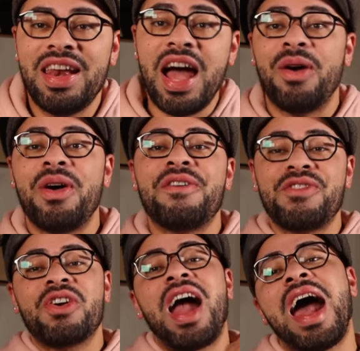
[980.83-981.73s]
Now, if
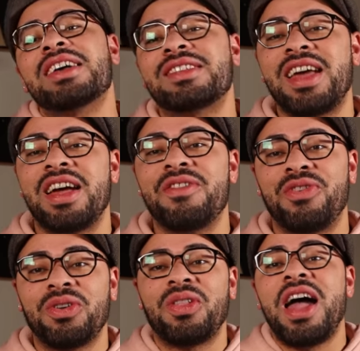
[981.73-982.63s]
you're asking
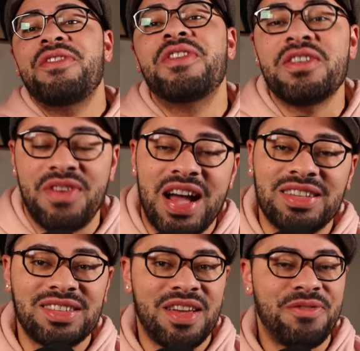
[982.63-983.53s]
for life
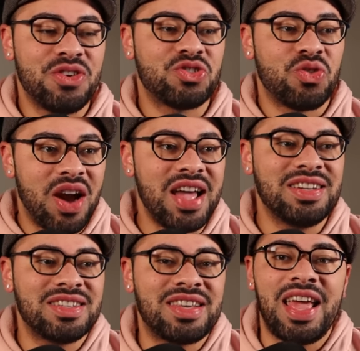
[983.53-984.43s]
advice, if you're
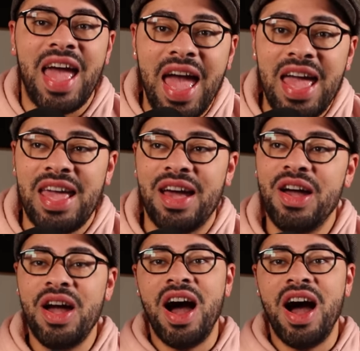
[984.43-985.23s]
trying to say, hey,